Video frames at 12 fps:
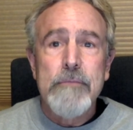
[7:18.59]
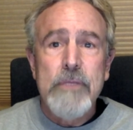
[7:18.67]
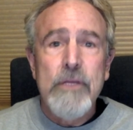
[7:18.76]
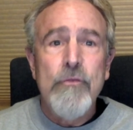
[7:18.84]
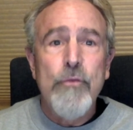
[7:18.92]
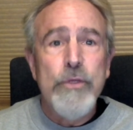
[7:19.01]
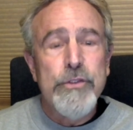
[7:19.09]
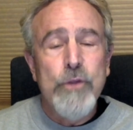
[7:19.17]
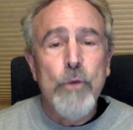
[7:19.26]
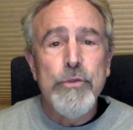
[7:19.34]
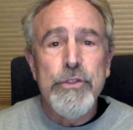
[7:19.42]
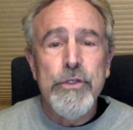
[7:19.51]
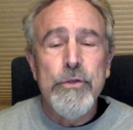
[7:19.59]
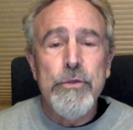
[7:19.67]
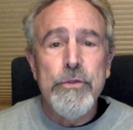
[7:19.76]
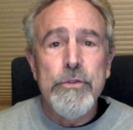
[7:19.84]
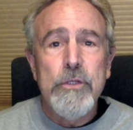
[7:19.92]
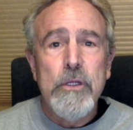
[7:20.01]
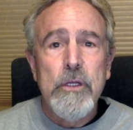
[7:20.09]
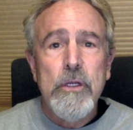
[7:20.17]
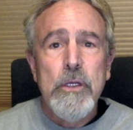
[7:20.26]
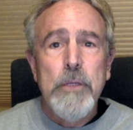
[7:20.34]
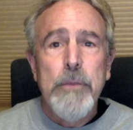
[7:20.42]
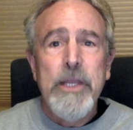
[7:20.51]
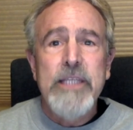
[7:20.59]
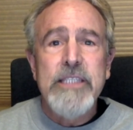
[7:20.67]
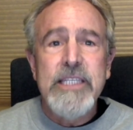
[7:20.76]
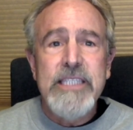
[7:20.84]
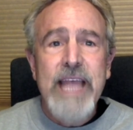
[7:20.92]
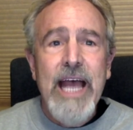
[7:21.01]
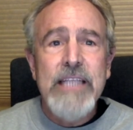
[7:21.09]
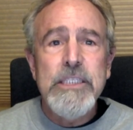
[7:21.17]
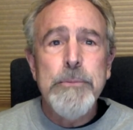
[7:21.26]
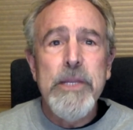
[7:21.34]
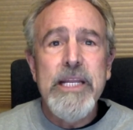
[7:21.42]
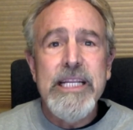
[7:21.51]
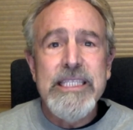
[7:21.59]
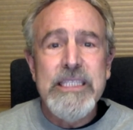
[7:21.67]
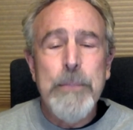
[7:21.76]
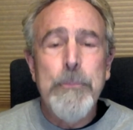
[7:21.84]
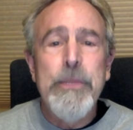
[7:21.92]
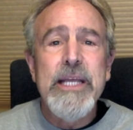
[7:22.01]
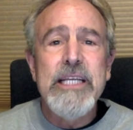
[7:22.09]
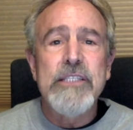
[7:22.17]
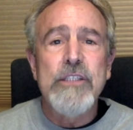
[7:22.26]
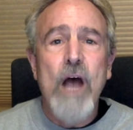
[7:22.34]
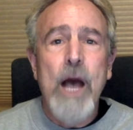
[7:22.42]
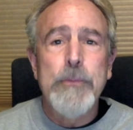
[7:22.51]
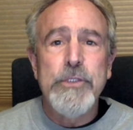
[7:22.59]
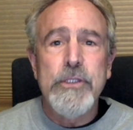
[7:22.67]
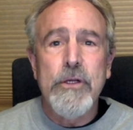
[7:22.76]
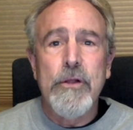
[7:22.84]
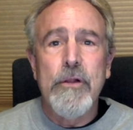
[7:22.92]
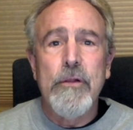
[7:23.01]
if we so choose, because attachment is the biggest obstacle.